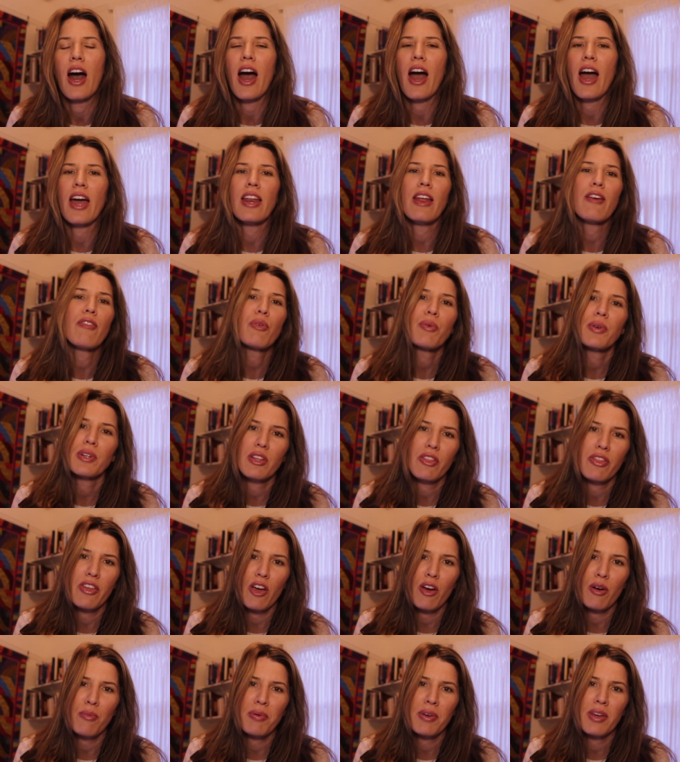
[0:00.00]
I never went to
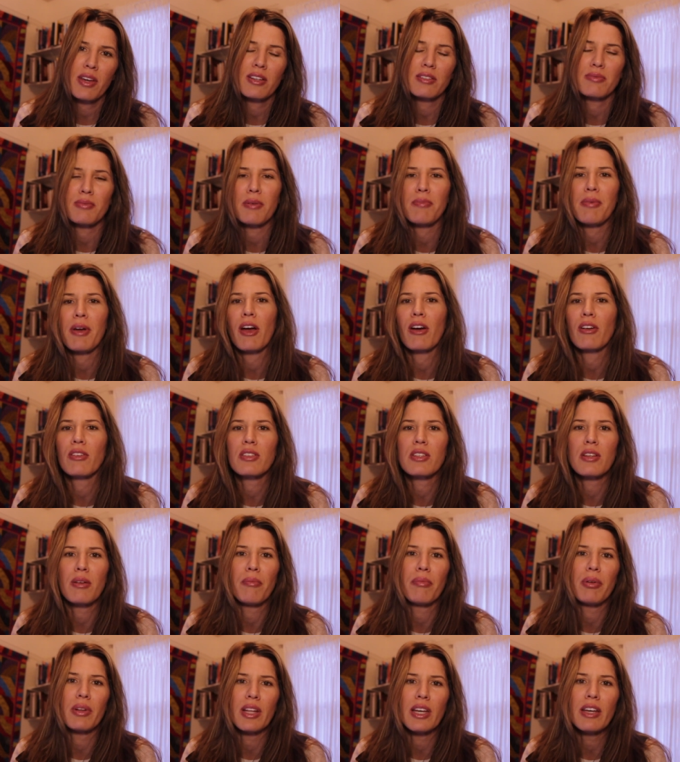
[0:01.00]
therapy because my parents
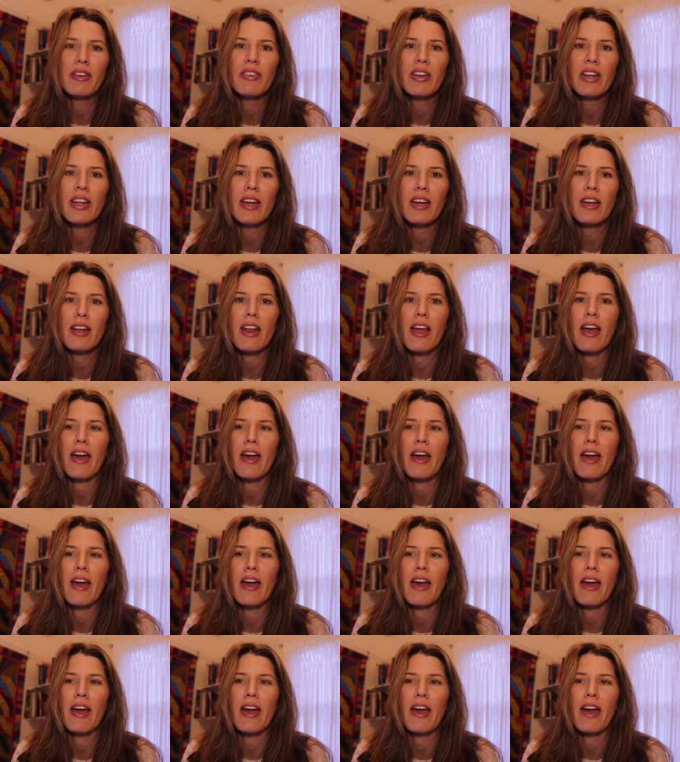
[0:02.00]
didn't believe in it,